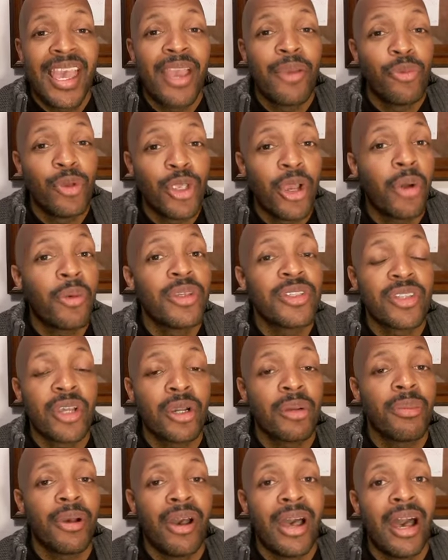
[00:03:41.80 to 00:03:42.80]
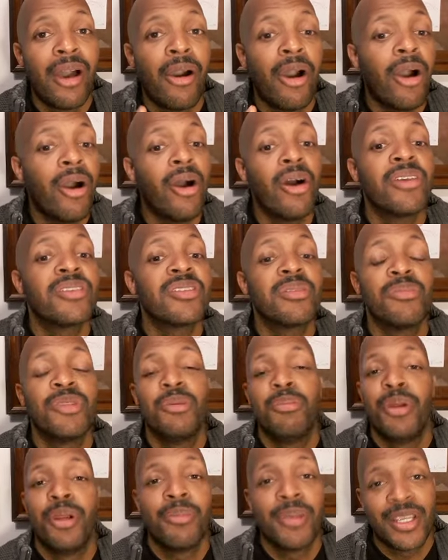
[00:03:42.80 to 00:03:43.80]
And we always talk about how awesome
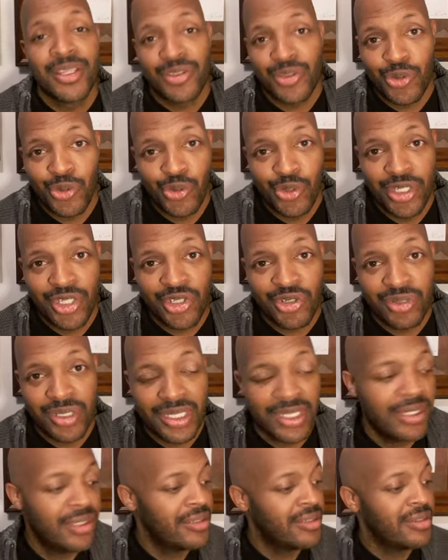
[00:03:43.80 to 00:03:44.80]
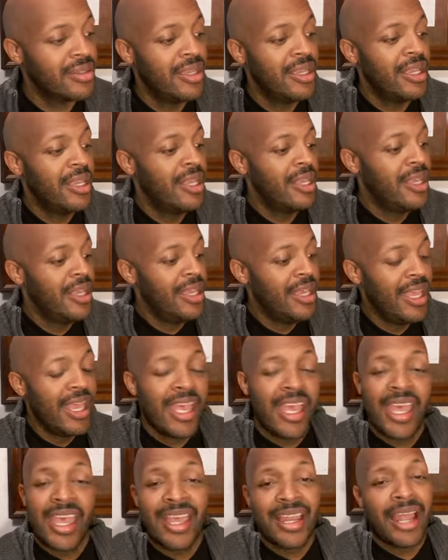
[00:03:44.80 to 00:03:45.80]
the Burbank School District is
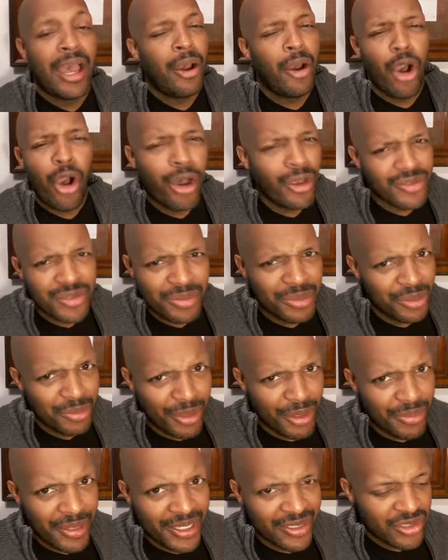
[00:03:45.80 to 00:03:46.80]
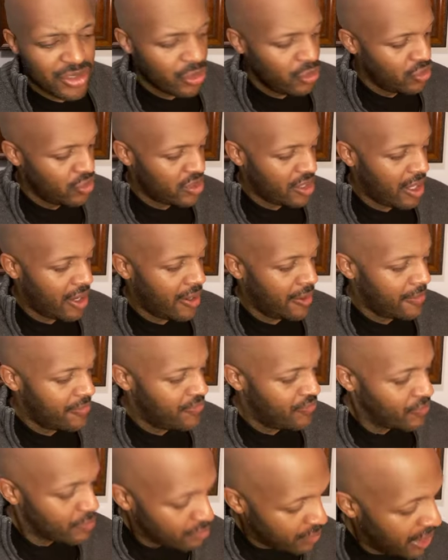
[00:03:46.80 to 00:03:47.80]
and how awesome the Burbank schools are.
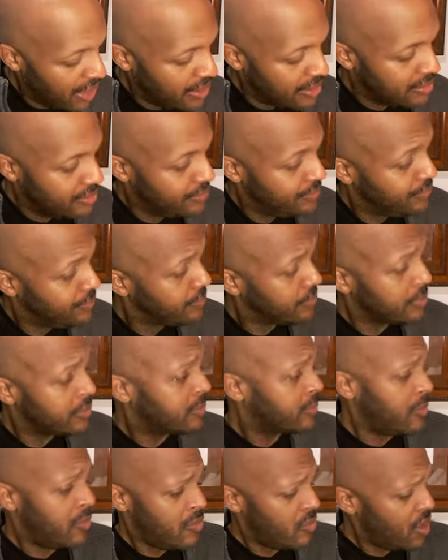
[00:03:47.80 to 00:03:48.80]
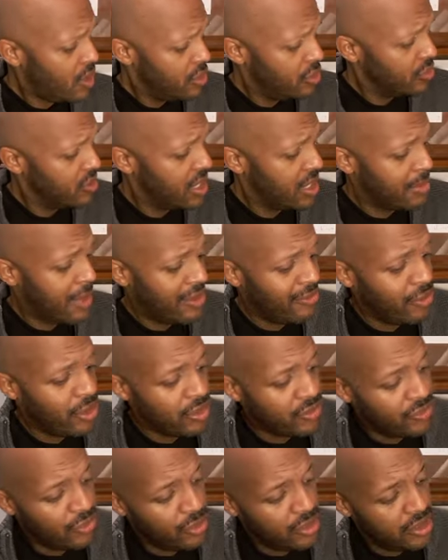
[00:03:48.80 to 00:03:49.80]
But don't take my
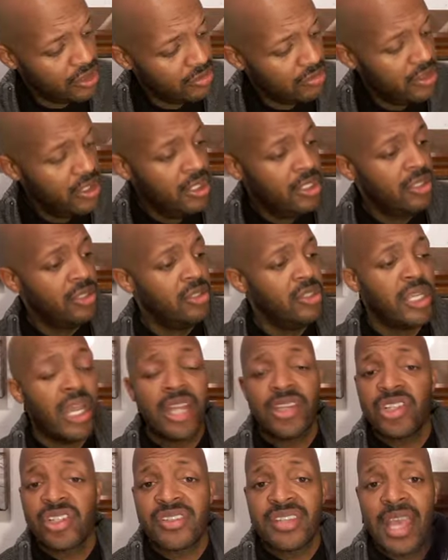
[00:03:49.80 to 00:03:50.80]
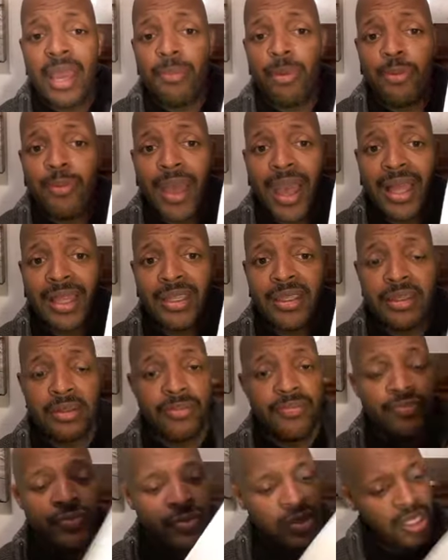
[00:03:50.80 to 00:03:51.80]
word for it. You got your sample ballot.
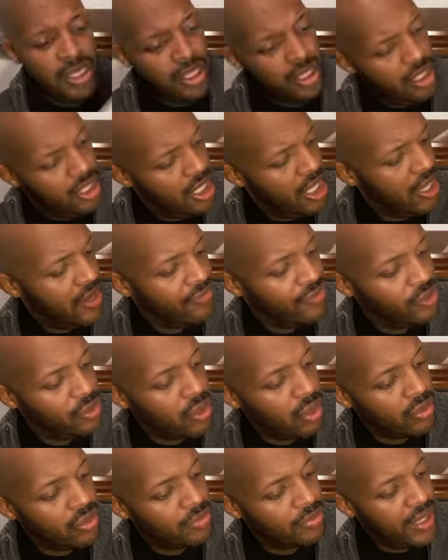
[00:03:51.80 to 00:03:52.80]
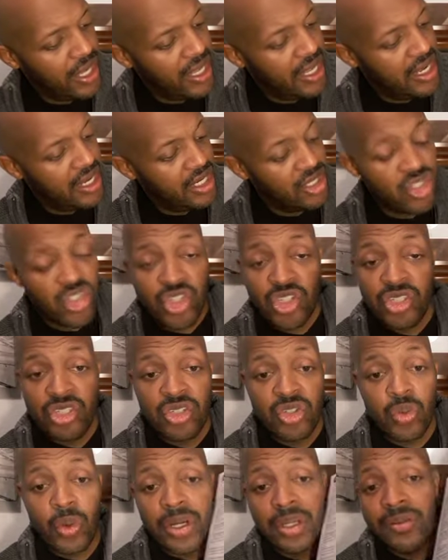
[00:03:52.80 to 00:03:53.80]
If you go to page
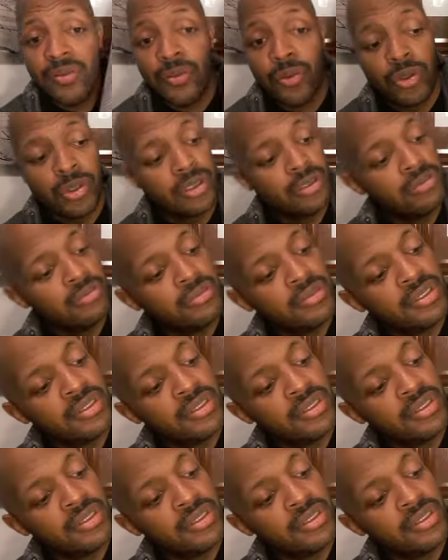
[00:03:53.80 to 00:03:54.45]
24,